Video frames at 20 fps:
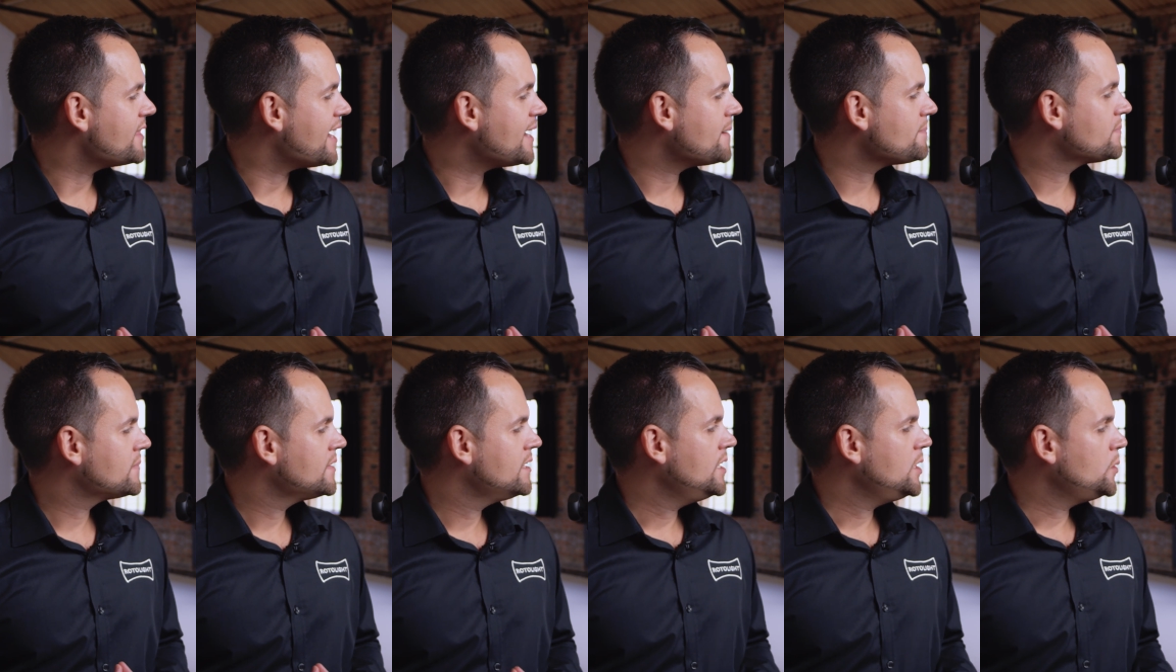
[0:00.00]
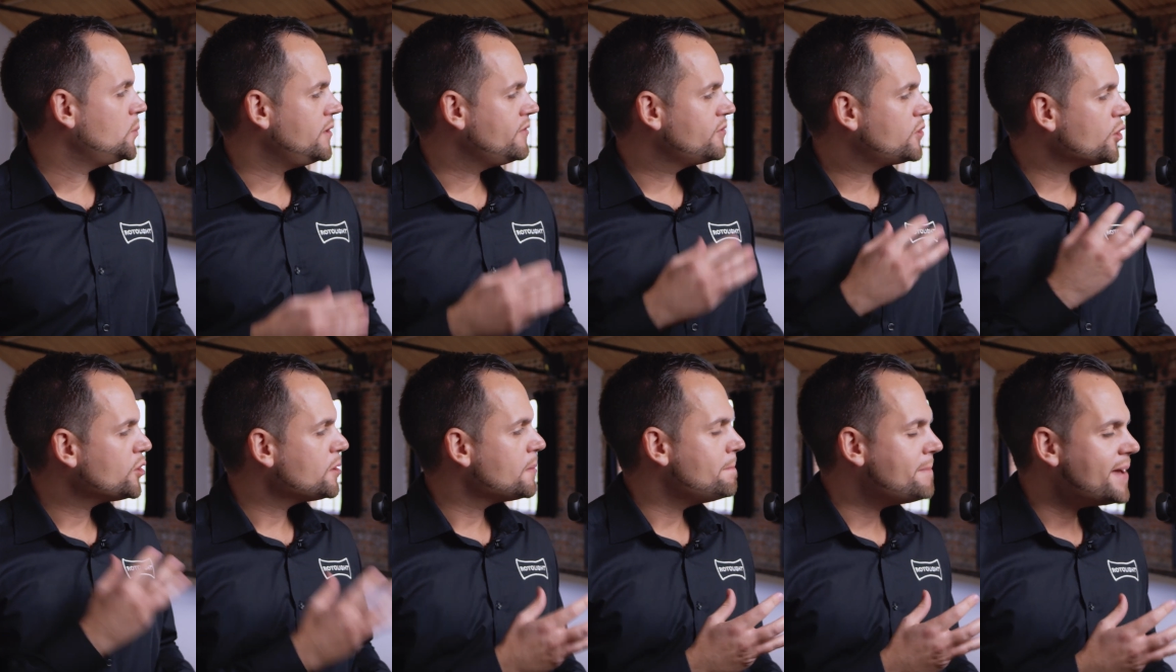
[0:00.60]
that, we've
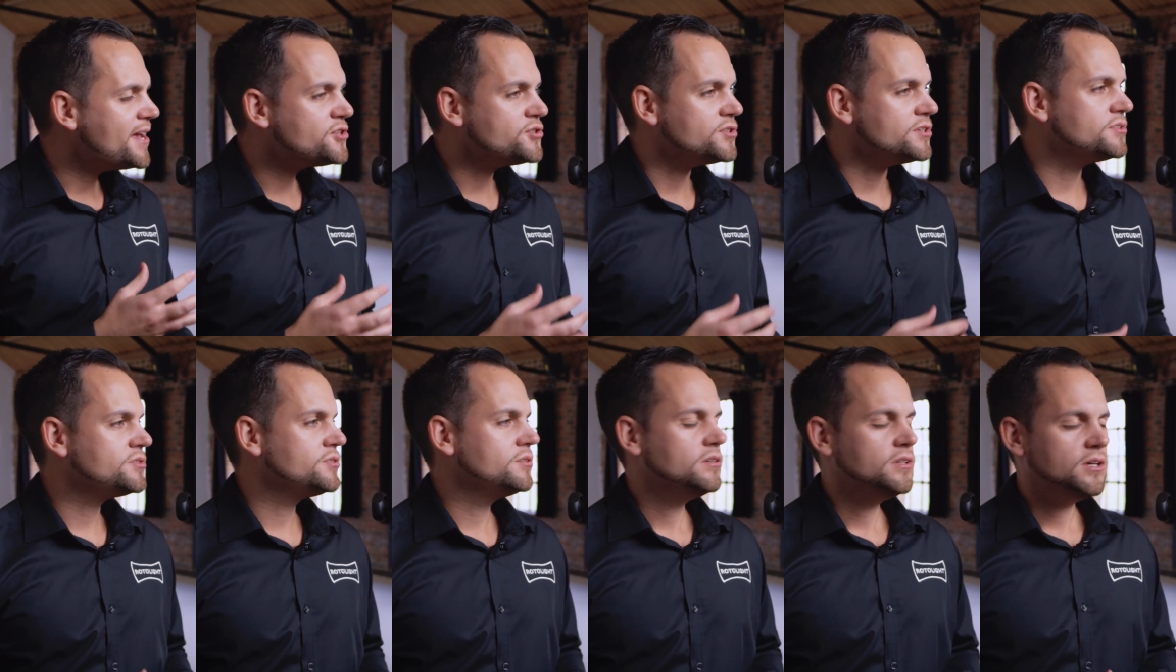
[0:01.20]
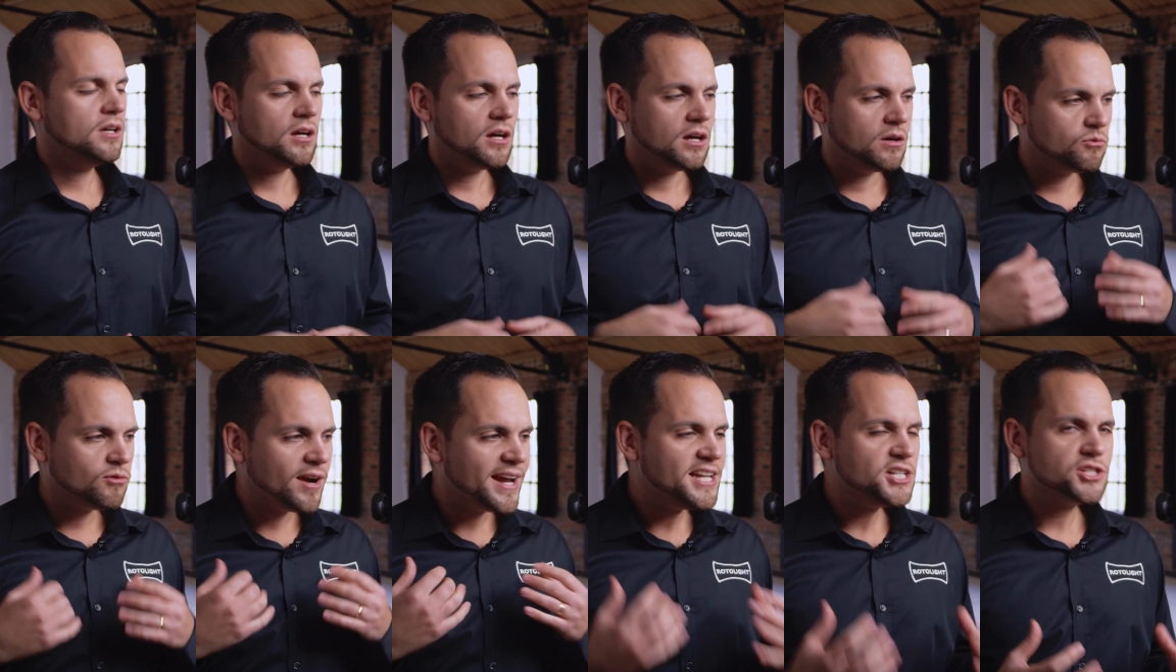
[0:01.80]
gone and measured a
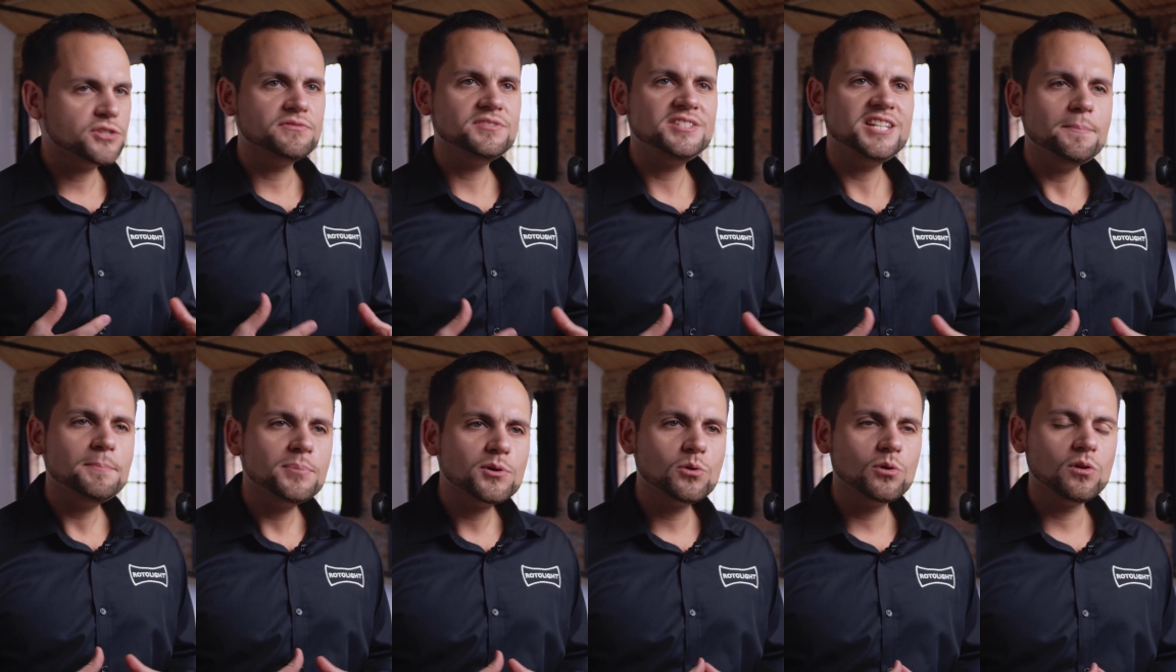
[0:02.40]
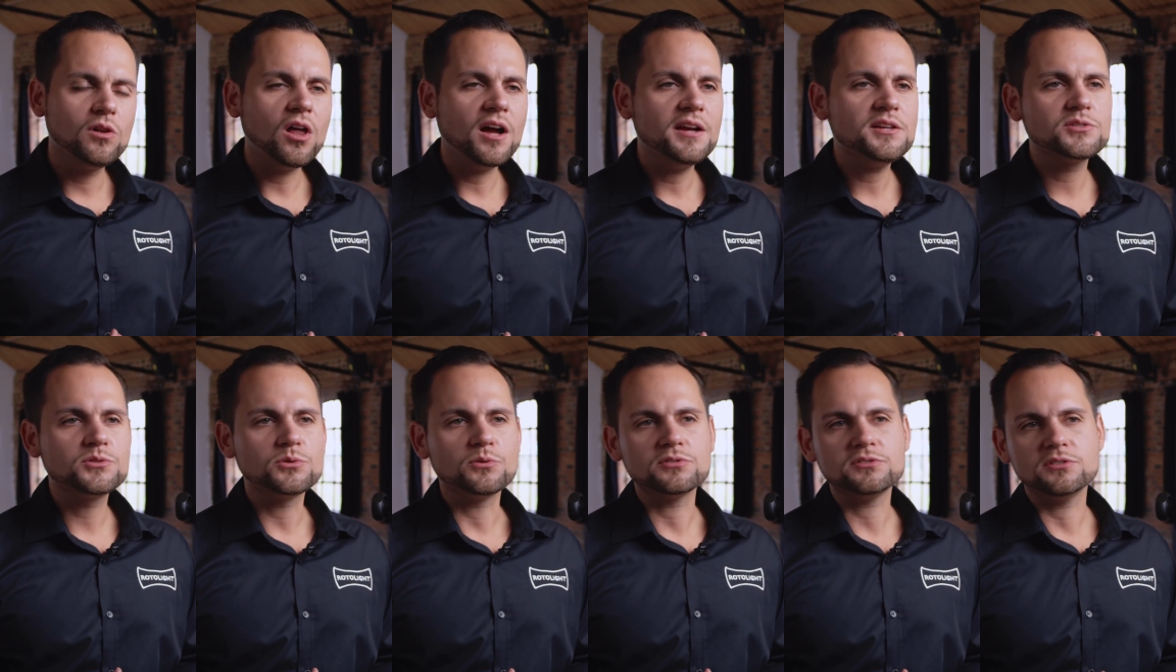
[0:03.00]
range of typical light
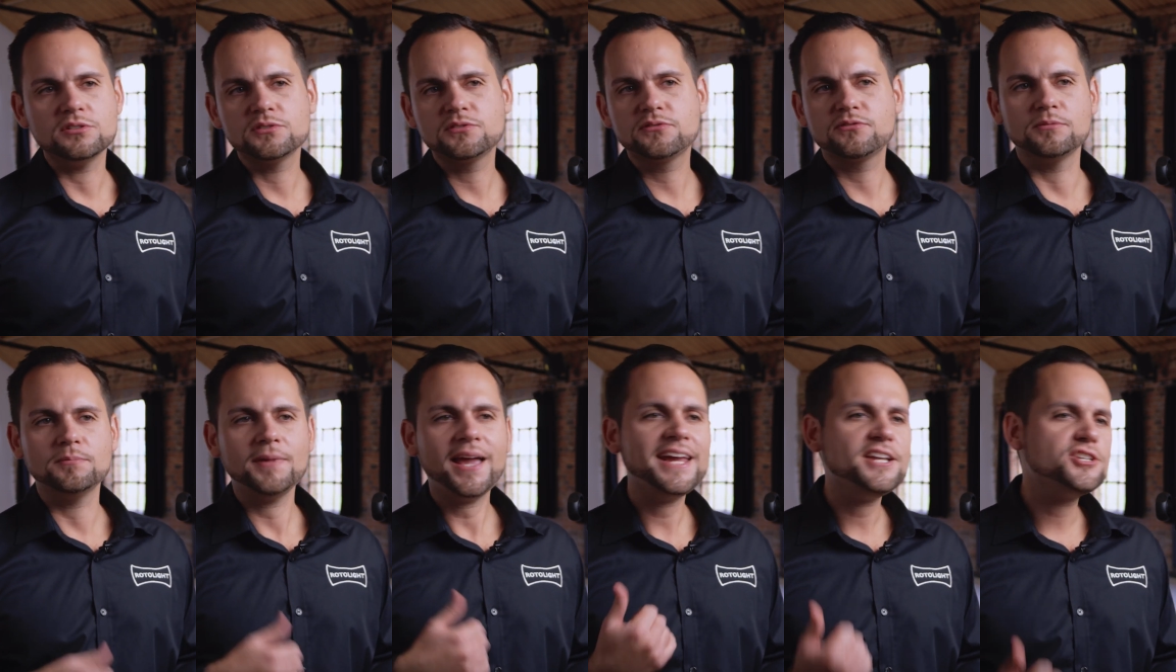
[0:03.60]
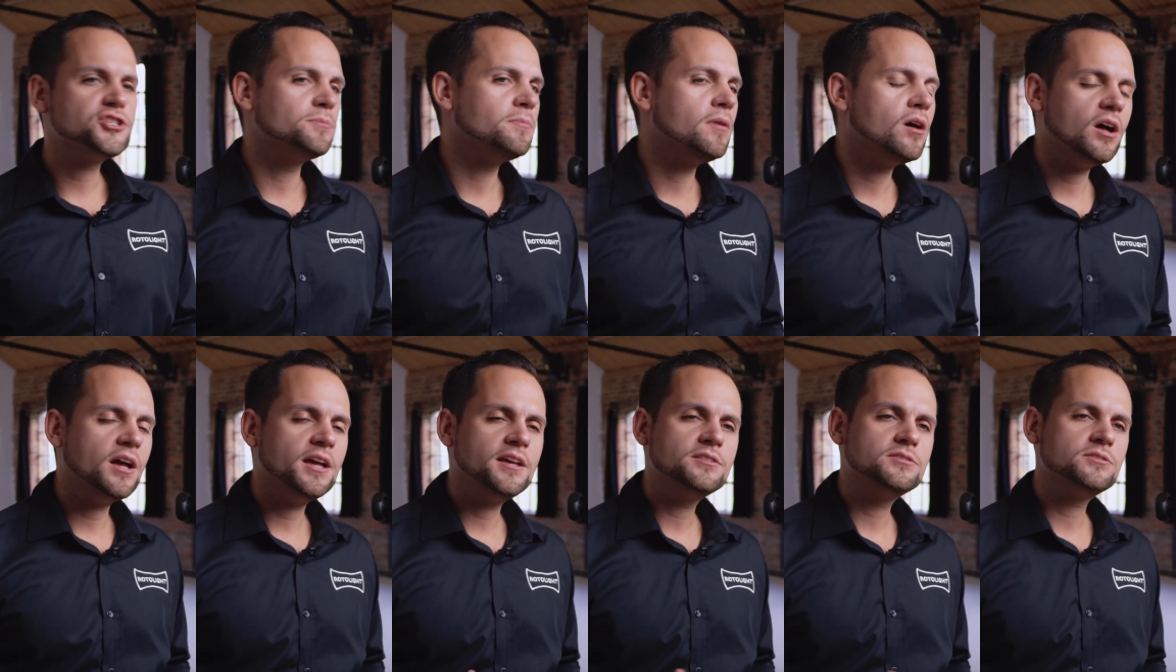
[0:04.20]
sources from
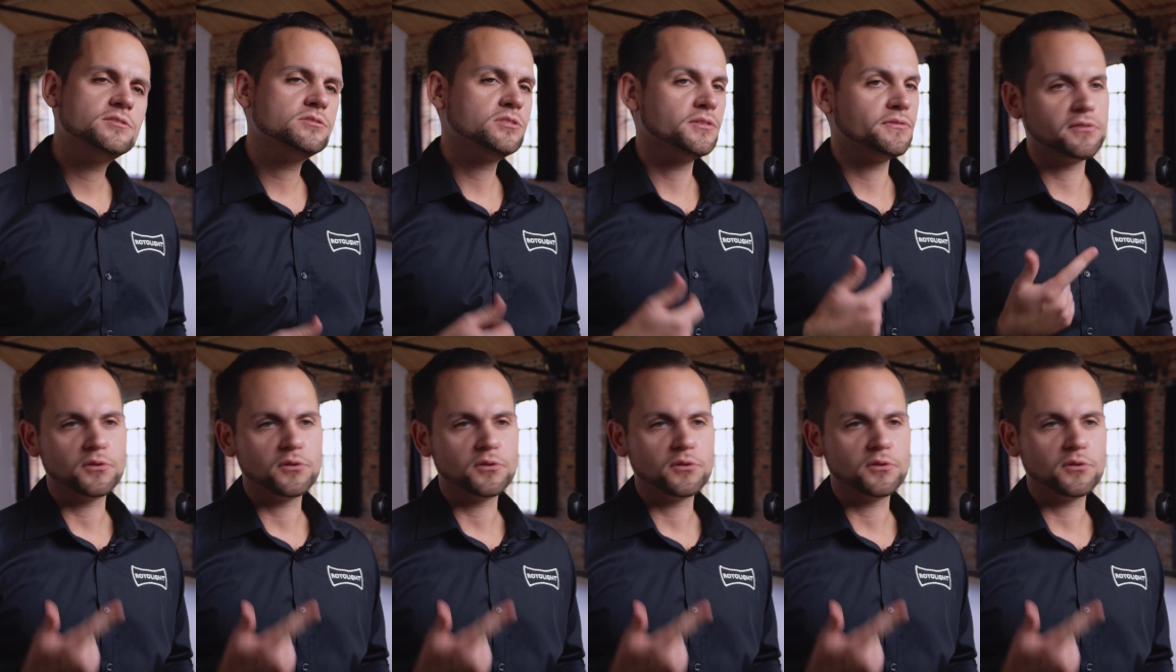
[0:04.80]
HMIs to